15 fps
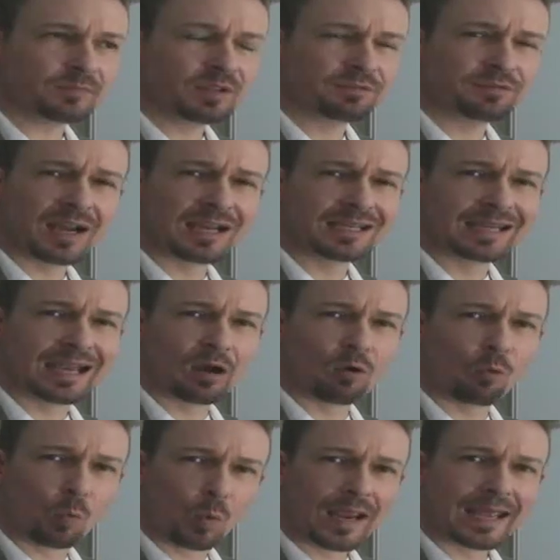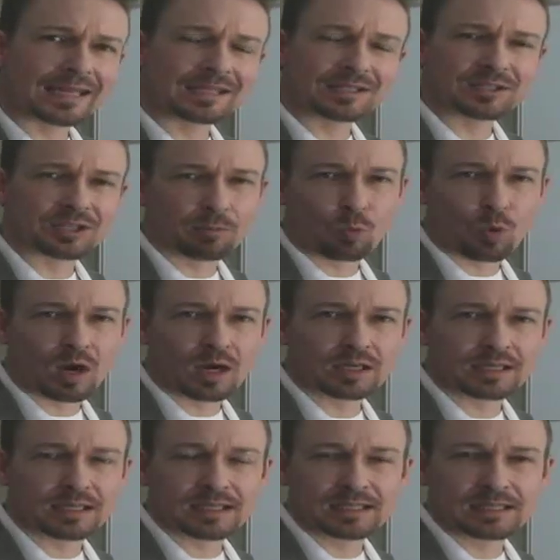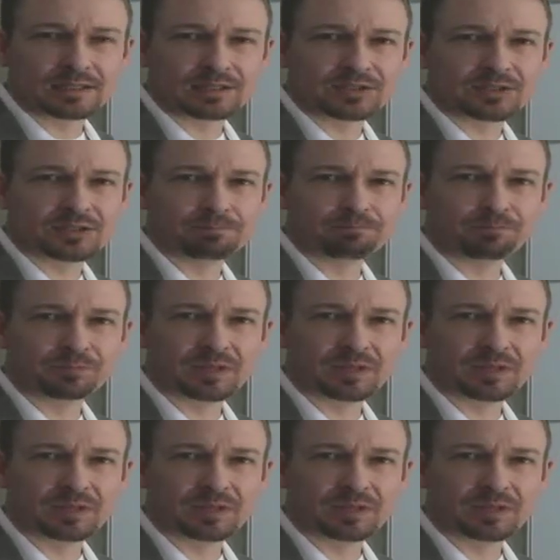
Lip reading: finding out when someone is